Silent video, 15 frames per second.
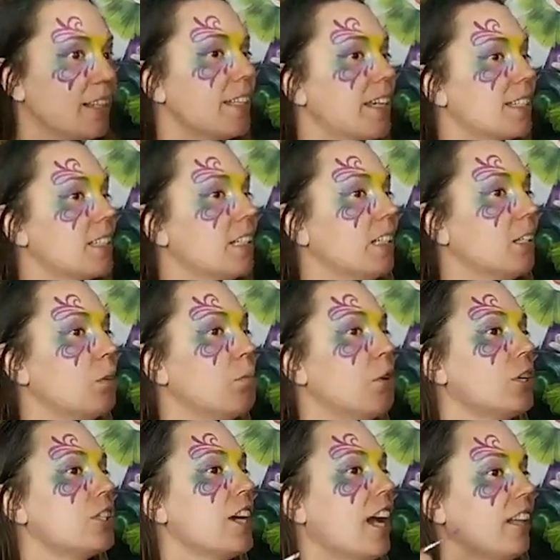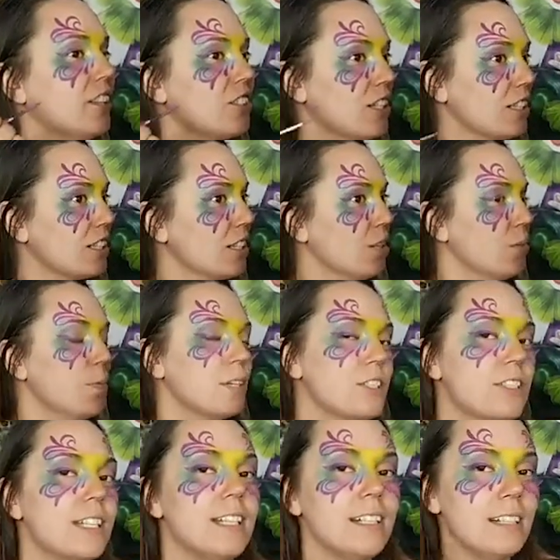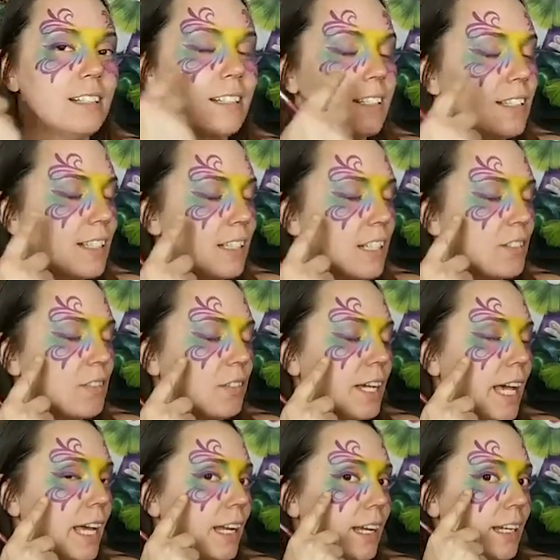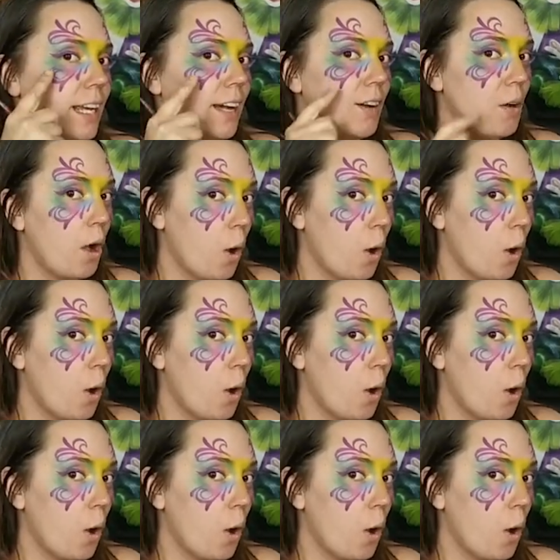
gets a little more challenging. So, but you see, successful cat eye now.